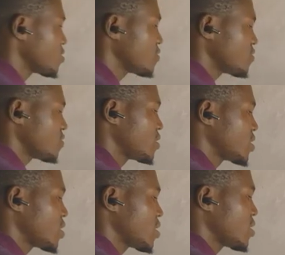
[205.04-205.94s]
this is
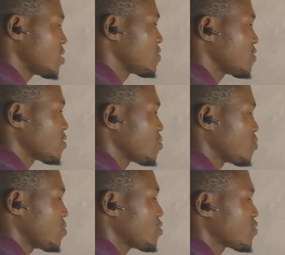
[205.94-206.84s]
3x
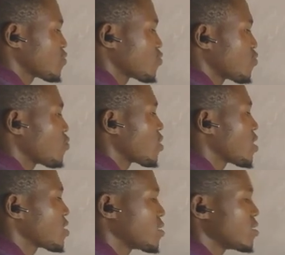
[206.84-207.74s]
plus
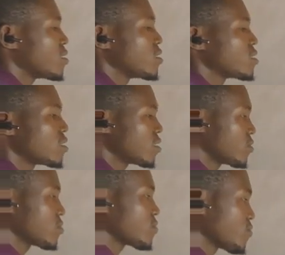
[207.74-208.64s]
y.
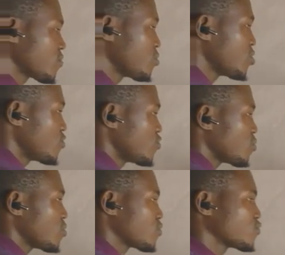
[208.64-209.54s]
Now, from here, 2
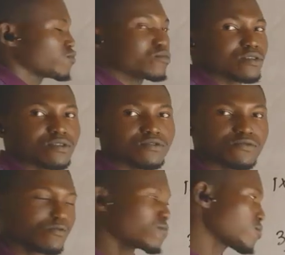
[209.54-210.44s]
plus 2
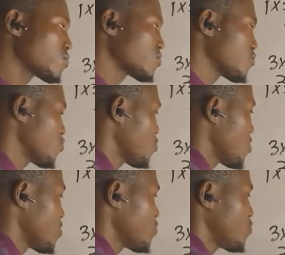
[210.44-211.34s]
is 4. So we'll
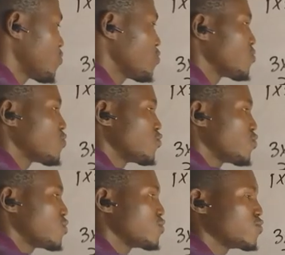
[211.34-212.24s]
now do
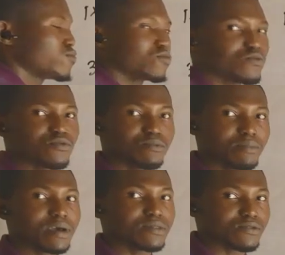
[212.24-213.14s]
22
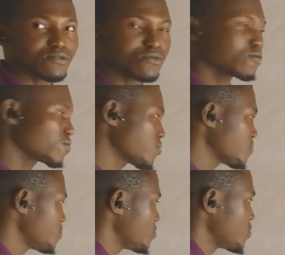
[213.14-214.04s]
minus 4.
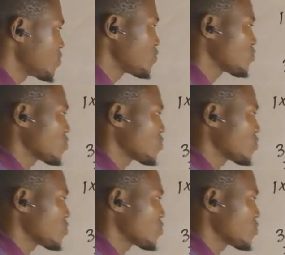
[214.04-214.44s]
So